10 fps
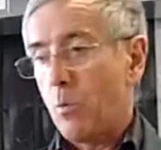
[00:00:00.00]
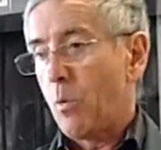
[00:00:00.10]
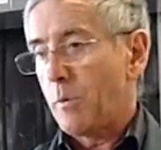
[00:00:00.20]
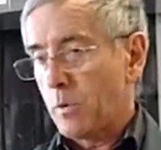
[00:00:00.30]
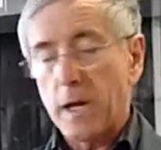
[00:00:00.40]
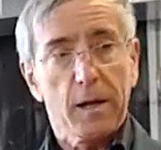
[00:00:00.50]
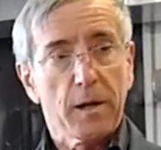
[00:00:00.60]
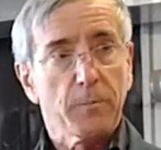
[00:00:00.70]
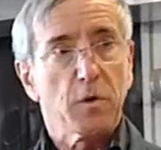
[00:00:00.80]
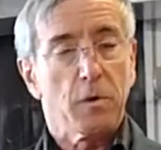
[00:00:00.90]
What we ended
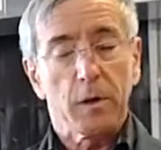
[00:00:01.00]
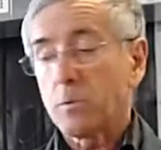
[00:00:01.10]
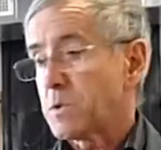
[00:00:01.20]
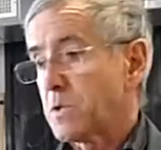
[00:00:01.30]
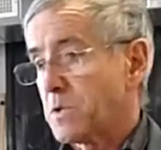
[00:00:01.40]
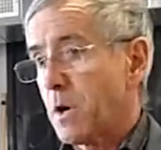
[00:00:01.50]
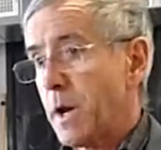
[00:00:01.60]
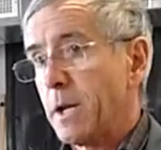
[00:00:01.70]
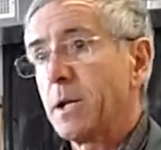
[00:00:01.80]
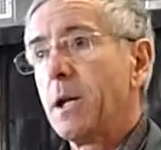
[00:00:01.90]
up doing was
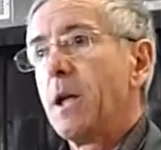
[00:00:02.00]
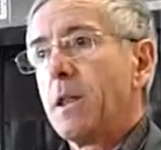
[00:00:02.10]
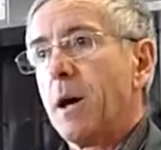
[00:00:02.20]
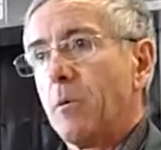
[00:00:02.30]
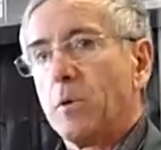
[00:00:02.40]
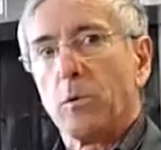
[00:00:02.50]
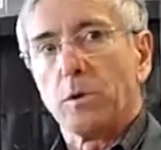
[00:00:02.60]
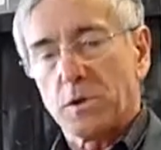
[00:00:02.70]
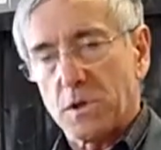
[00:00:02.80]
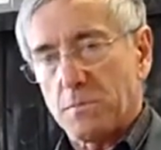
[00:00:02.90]
deciding that we
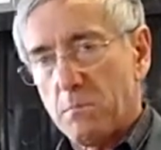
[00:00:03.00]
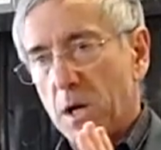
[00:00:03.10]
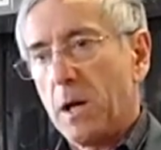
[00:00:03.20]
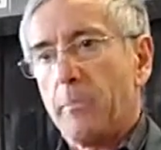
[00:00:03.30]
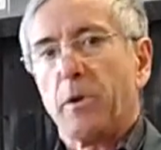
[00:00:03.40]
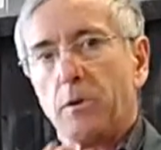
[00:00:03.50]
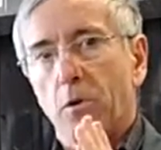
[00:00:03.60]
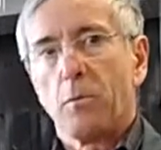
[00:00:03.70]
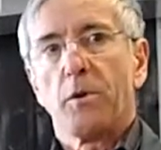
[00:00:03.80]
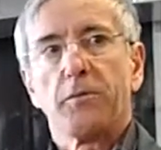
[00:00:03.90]
would just mill up a
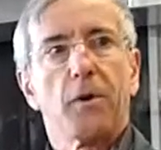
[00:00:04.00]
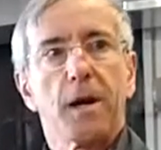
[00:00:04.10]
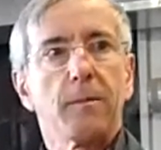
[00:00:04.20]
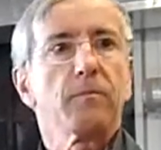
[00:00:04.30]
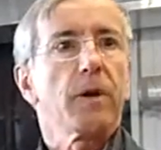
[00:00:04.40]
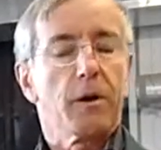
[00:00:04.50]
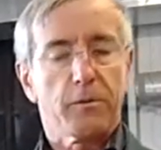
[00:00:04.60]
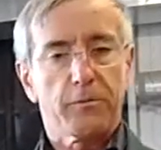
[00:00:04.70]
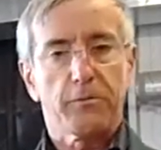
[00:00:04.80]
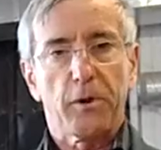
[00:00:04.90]
normal frame out of
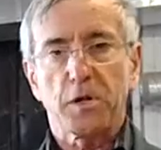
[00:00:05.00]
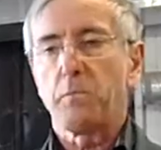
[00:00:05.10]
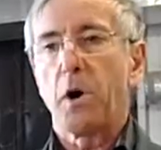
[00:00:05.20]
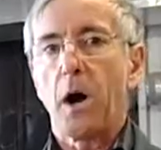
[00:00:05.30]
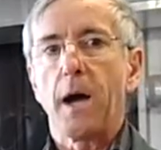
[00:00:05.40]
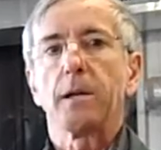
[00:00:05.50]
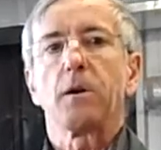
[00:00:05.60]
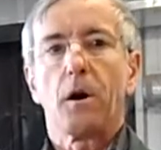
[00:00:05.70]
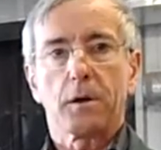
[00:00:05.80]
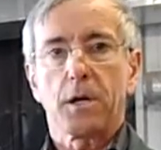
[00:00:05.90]
fresh pine,
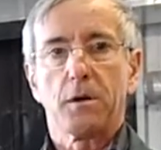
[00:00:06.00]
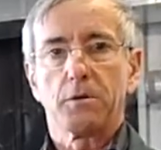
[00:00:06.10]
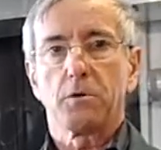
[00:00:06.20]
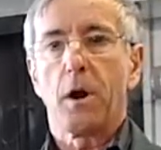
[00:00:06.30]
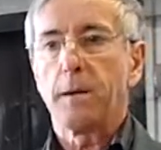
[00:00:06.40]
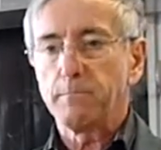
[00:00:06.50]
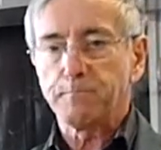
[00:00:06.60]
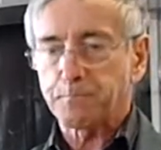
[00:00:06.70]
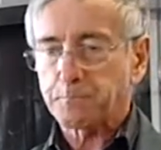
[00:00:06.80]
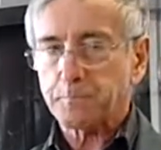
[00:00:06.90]
all kiln dried,
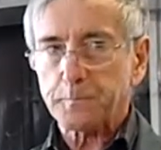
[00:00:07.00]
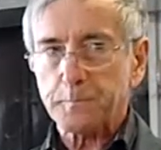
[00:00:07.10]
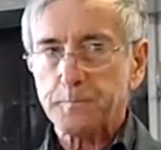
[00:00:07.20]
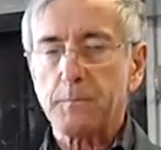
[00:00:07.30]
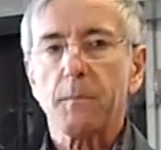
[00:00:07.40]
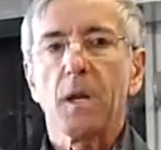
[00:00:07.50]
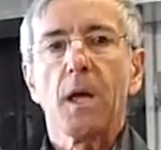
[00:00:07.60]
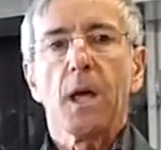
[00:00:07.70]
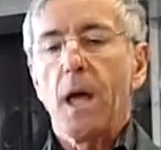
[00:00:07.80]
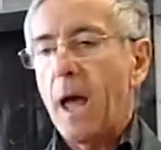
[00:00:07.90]

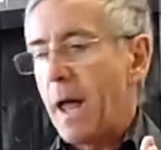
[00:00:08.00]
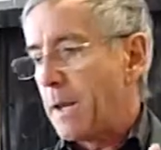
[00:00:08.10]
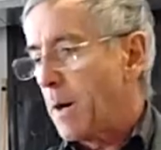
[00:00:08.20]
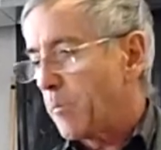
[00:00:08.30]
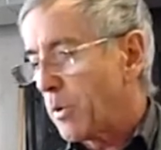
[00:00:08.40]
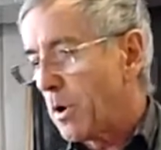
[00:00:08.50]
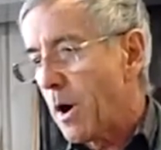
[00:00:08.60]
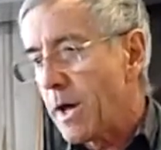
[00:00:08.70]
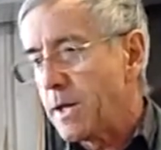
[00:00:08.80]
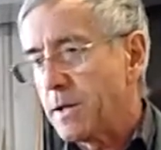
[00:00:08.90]
and
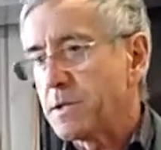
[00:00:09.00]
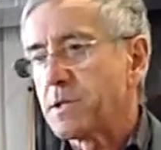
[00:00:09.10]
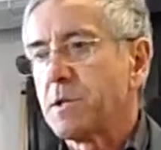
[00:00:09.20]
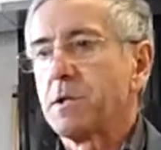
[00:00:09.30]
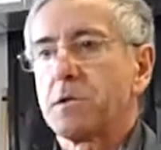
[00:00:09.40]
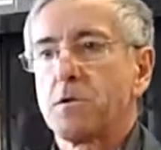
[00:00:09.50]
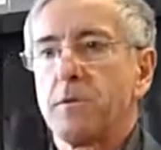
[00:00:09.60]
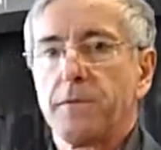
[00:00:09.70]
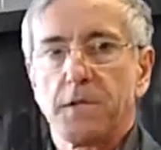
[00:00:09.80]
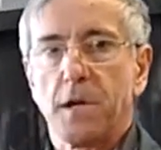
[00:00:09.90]
apply this to the
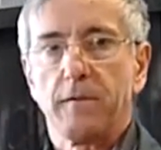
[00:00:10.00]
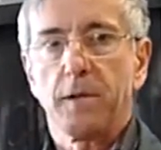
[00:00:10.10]
surface of